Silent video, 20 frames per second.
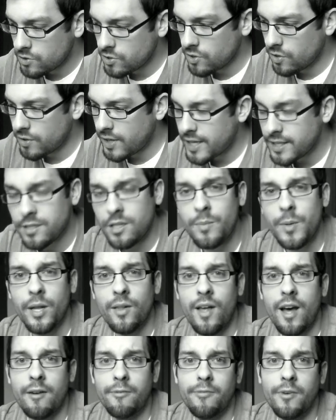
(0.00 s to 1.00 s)
So that's going
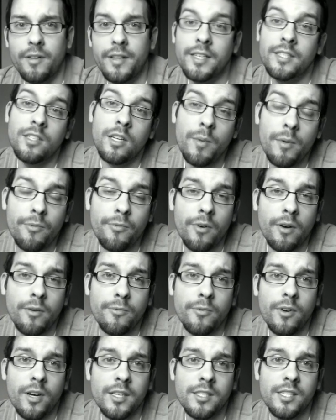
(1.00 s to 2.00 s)
to be a lot of fun. That's going to be
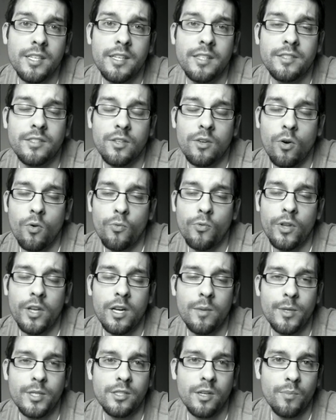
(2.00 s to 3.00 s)
fun for us, and it's
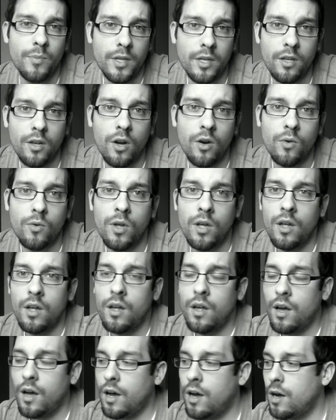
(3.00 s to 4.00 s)
hopefully going to be something, you know,
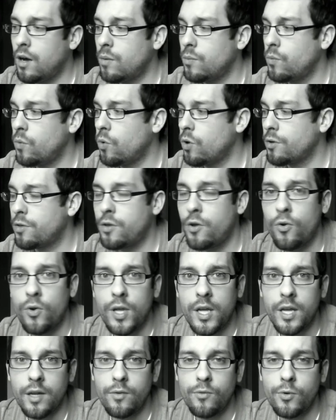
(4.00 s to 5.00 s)
worth
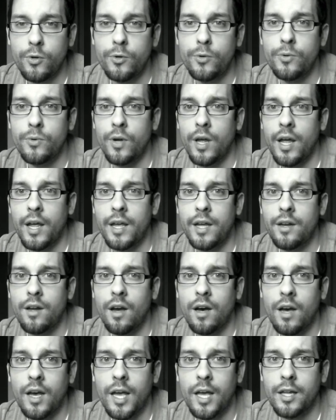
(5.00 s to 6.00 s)
tuning into
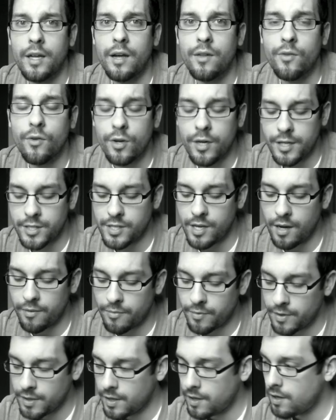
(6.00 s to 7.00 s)
and learning
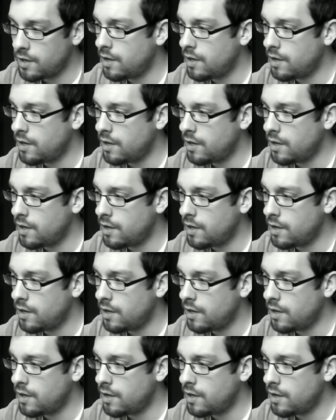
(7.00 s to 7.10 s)
stuff.